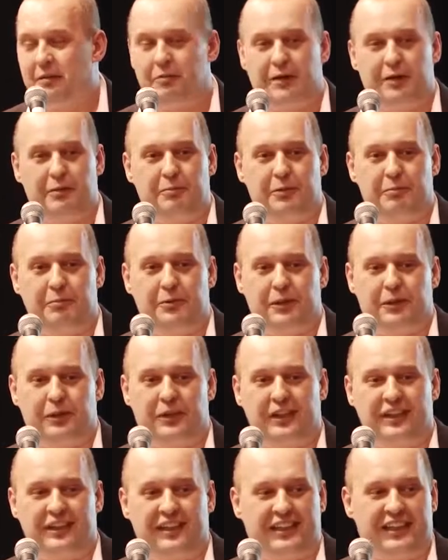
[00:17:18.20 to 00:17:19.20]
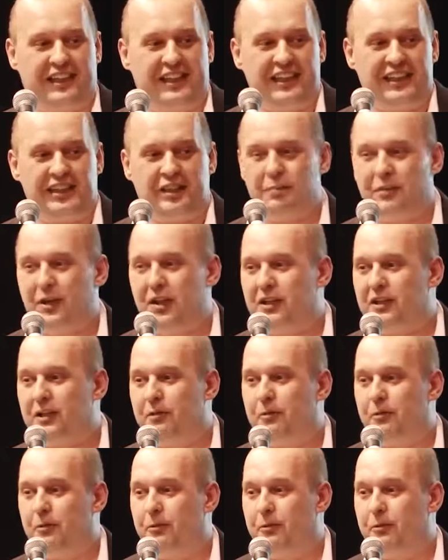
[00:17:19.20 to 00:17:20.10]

When we were looking at the Canadian market,